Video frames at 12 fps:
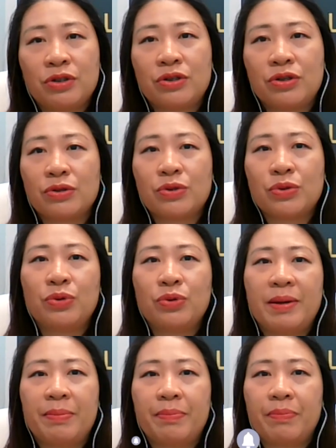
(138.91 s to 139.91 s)
to those who
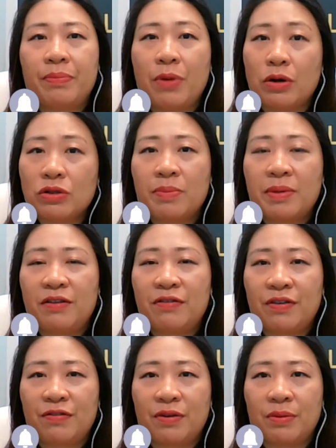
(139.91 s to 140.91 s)
may also
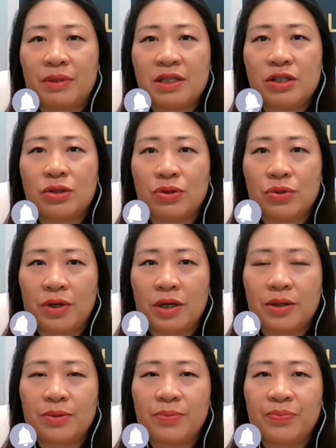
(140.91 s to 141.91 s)
benefit from this
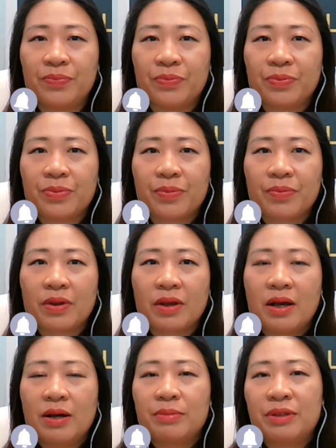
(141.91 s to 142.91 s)
tutorial.
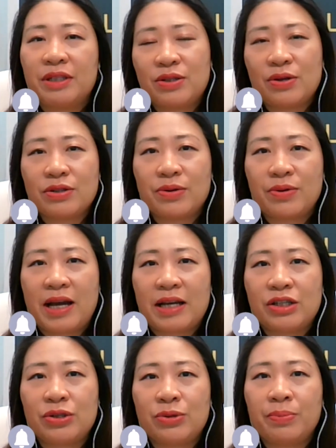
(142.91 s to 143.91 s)
Please also
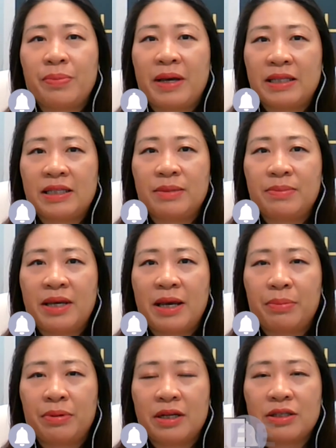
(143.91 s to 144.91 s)
head to
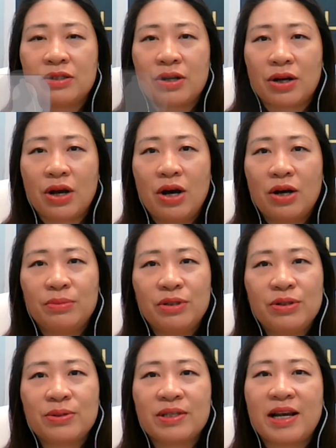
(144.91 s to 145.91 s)
baycpaplus.com
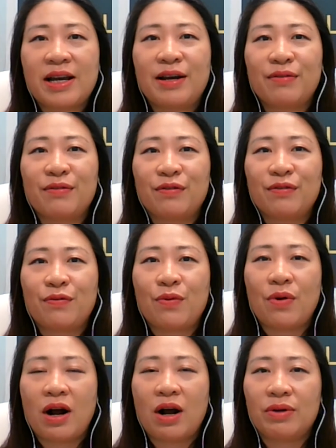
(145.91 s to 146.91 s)
to sign up
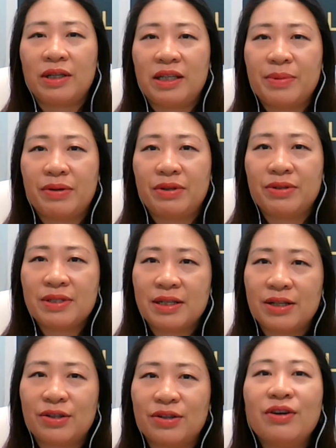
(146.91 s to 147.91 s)
for our email
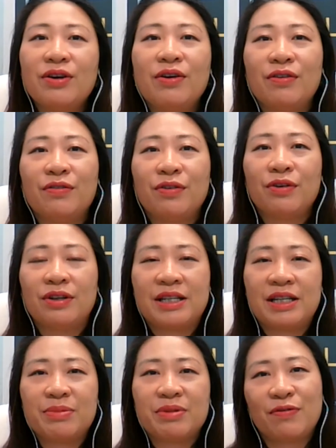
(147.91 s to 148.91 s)
newsletter full of
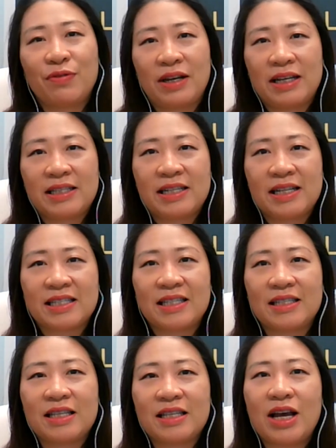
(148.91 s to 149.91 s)
tips for less
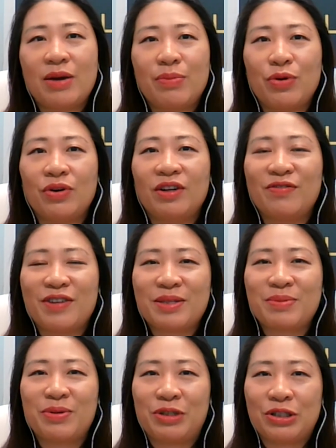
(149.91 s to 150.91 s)
taxes and more
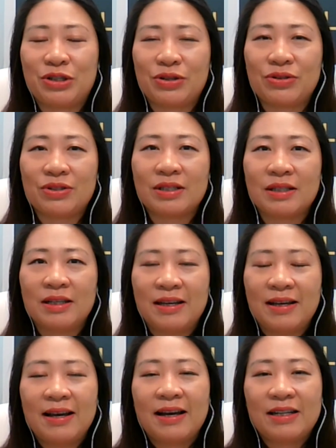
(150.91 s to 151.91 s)
investment returns.
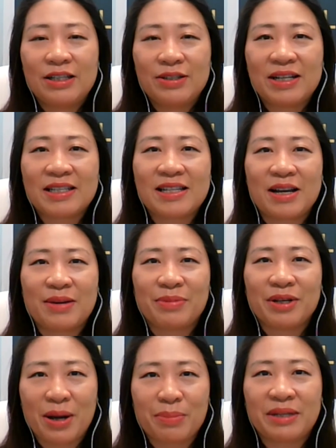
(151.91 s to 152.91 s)
Until next time,
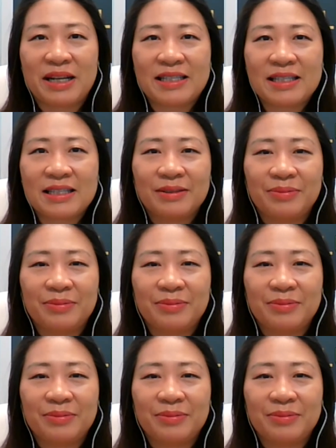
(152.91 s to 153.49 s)
God bless.